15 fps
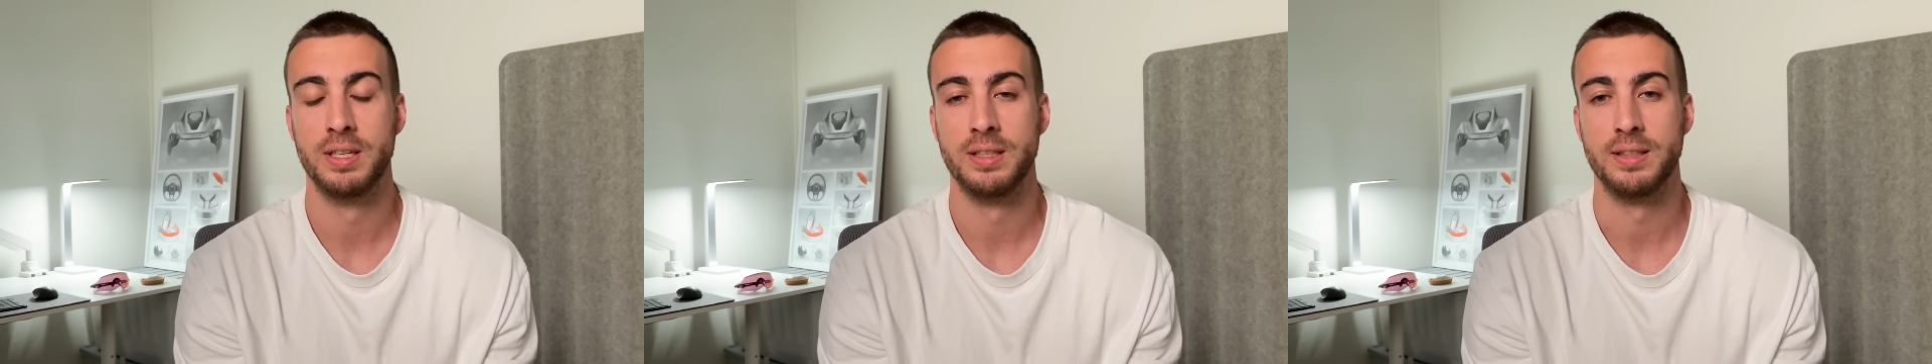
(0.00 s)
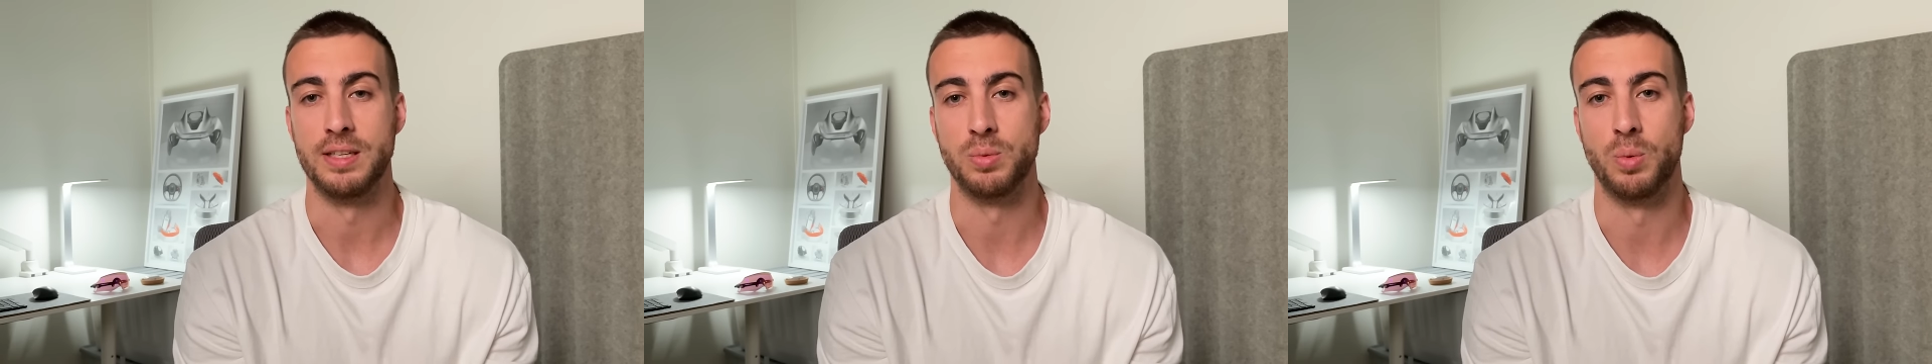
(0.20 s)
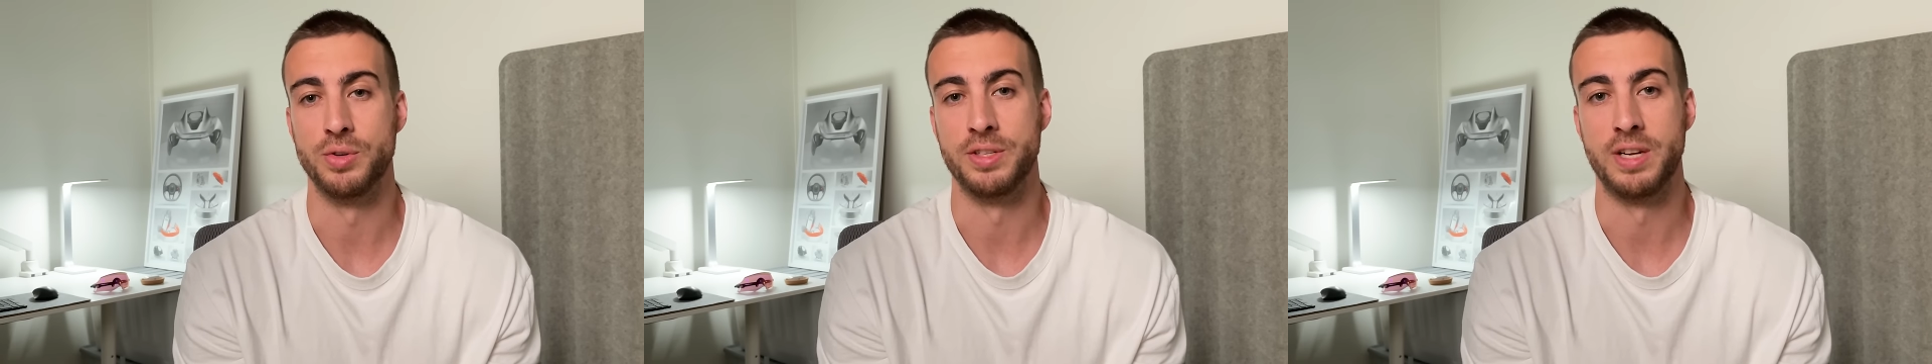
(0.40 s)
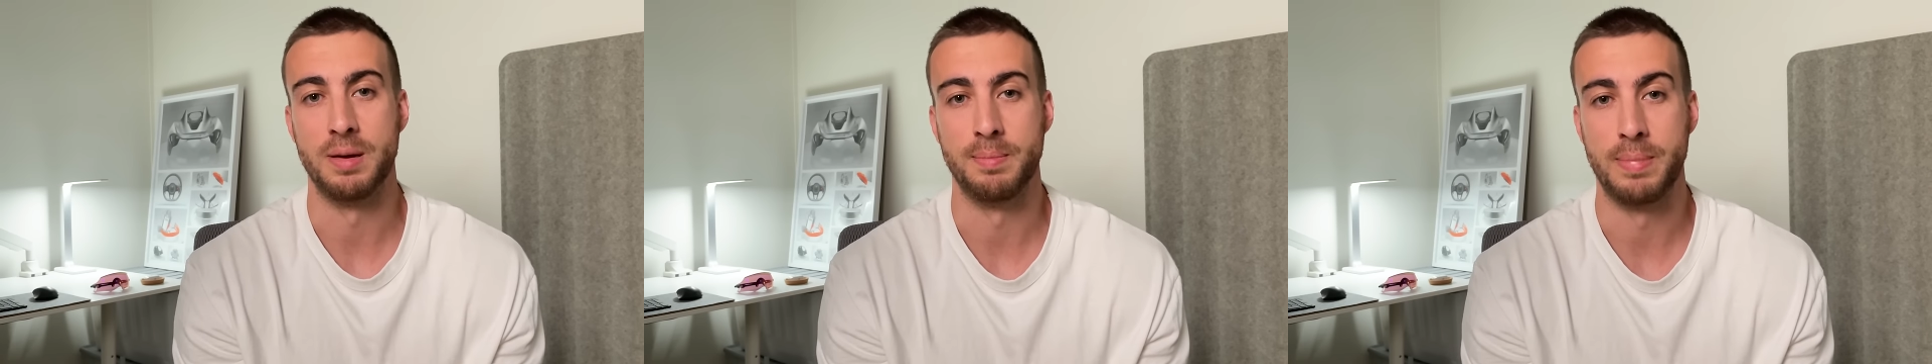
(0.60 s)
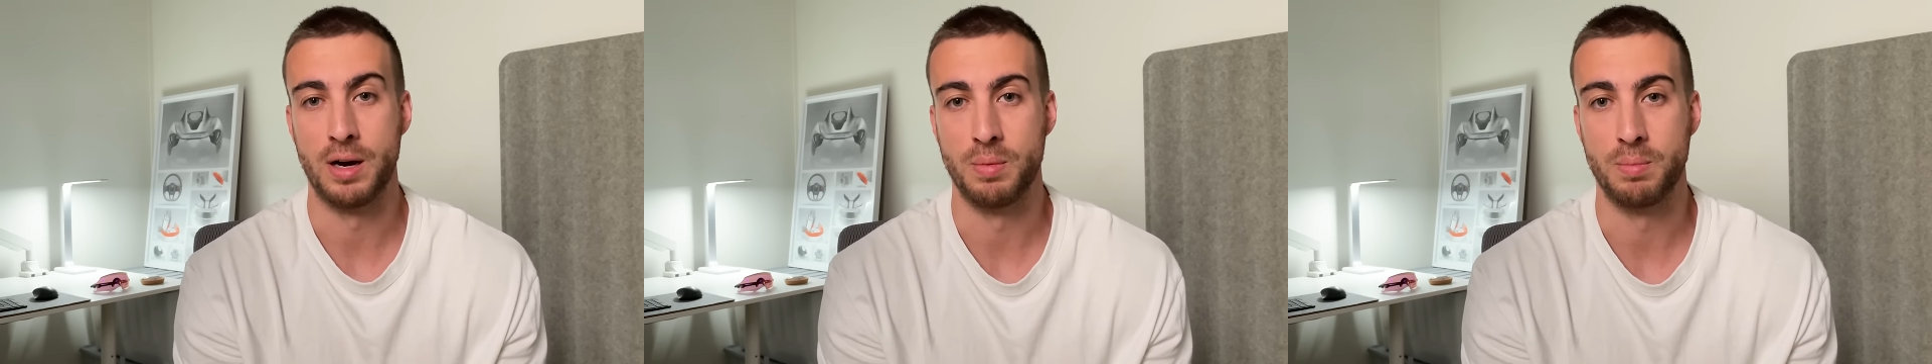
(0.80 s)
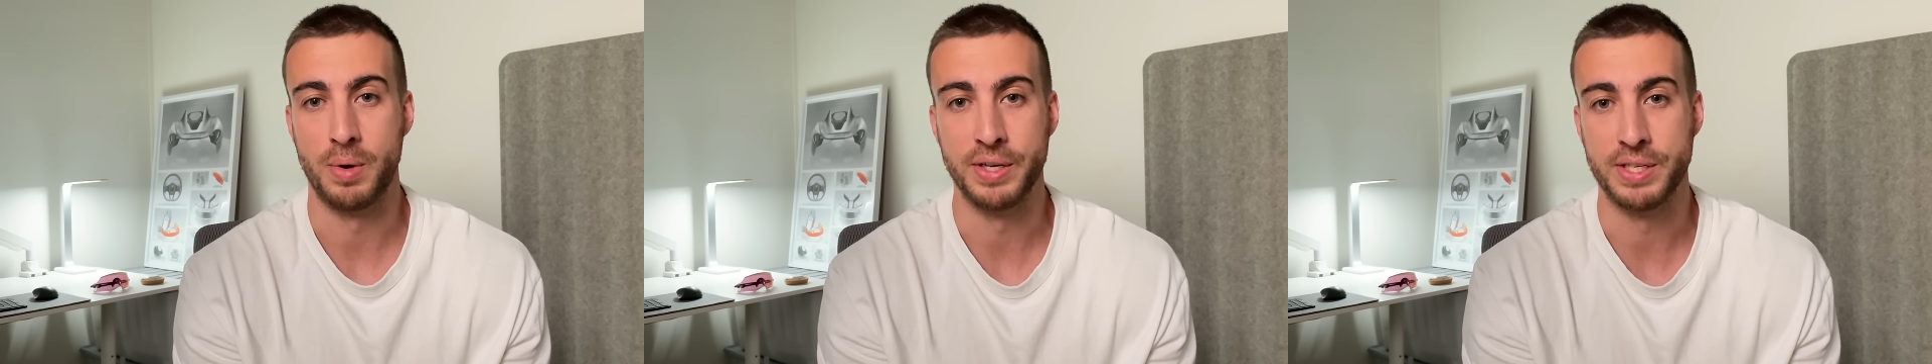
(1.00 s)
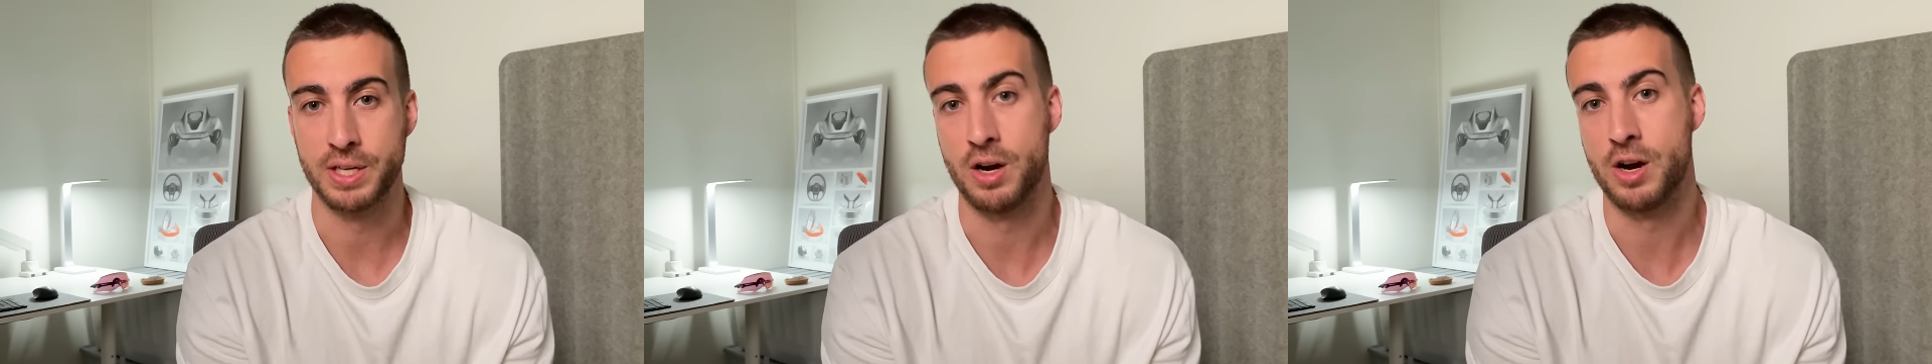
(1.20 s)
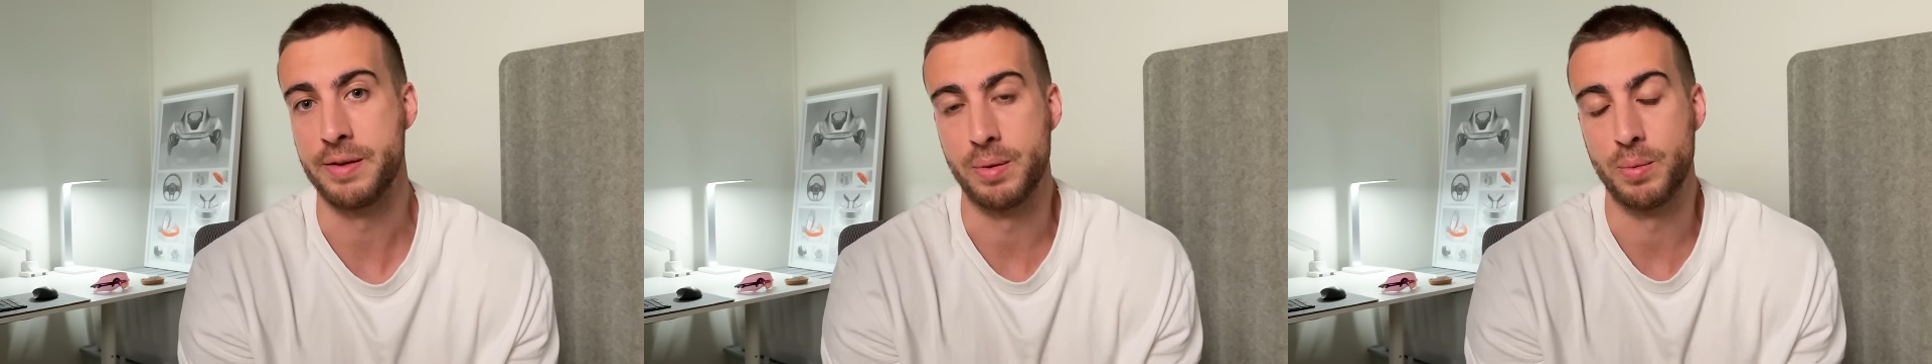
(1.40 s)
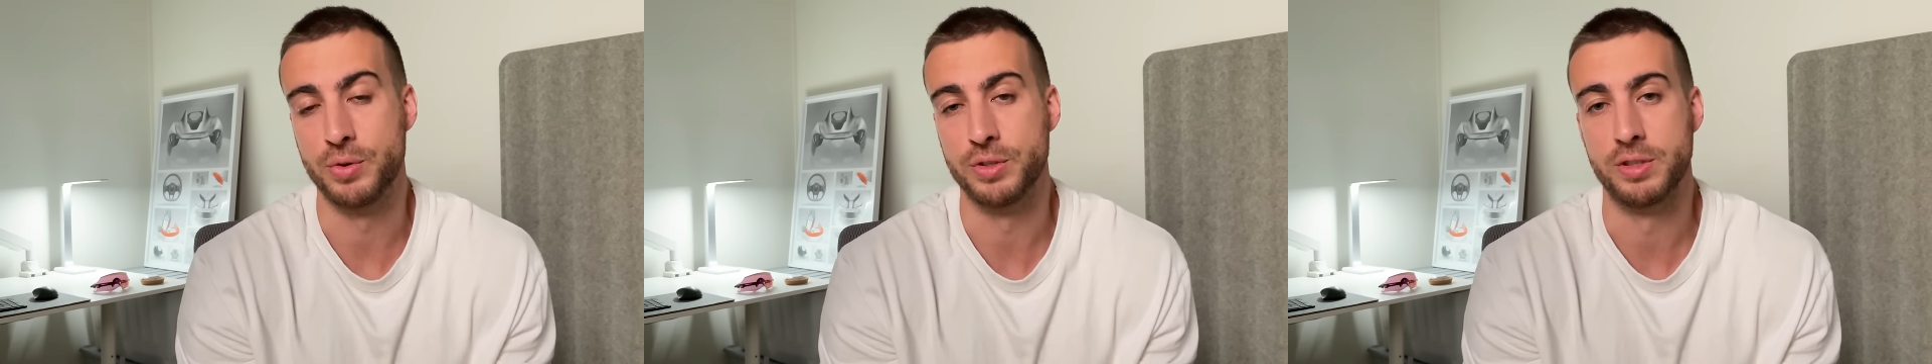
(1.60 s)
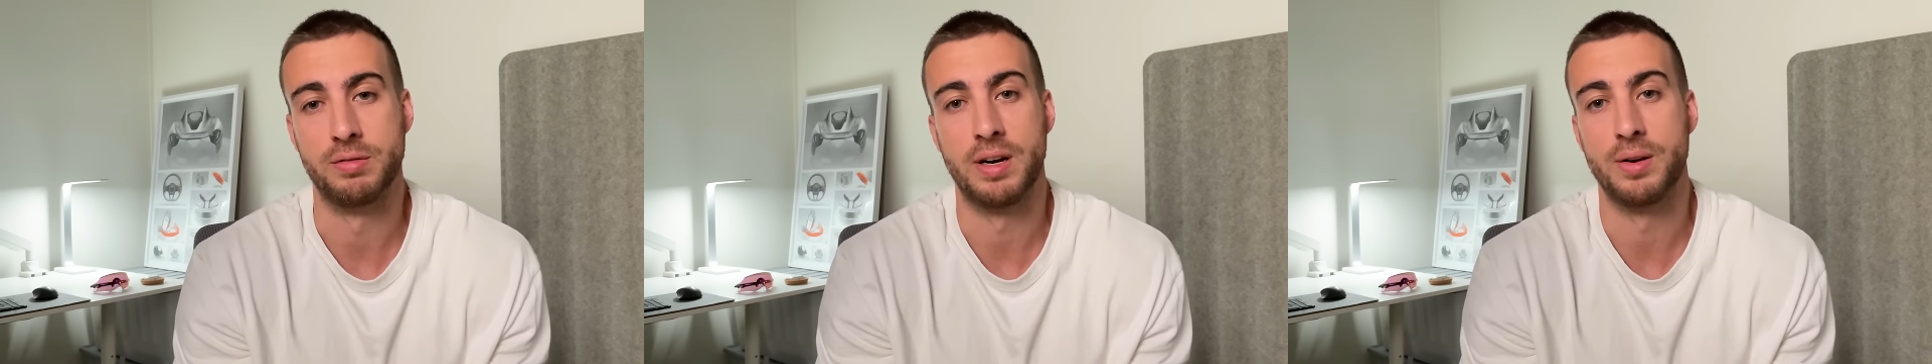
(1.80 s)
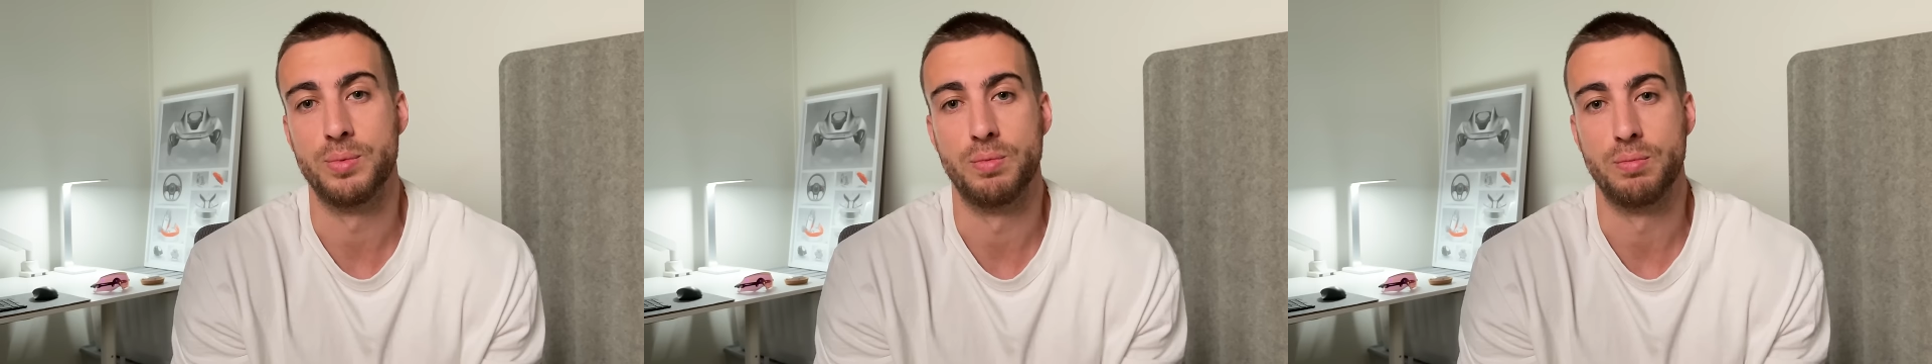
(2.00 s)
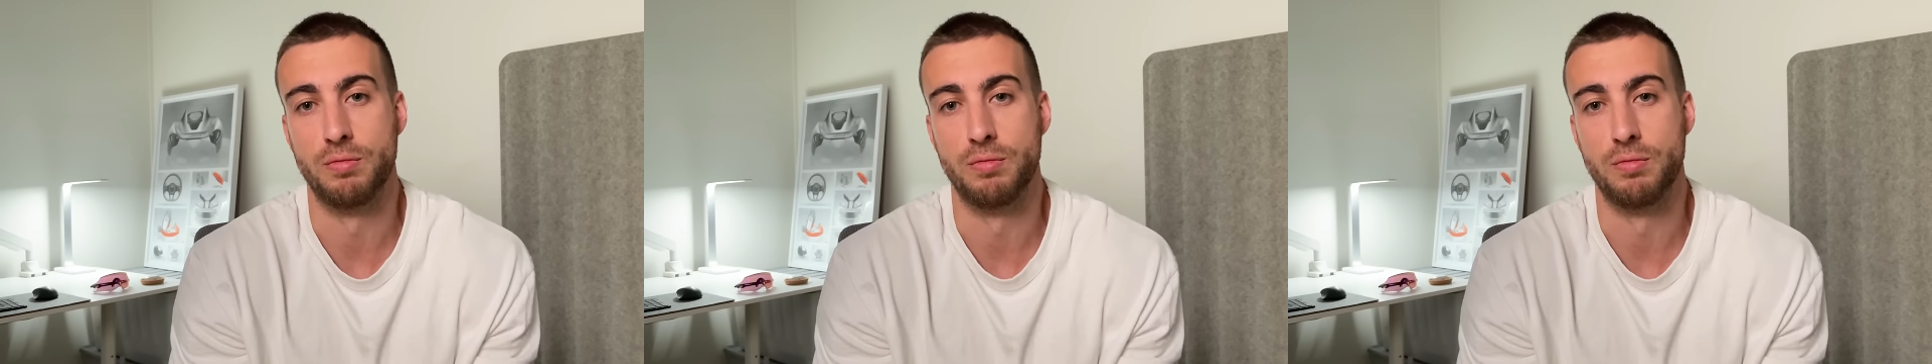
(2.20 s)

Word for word: this wasn't about my time it wasn't about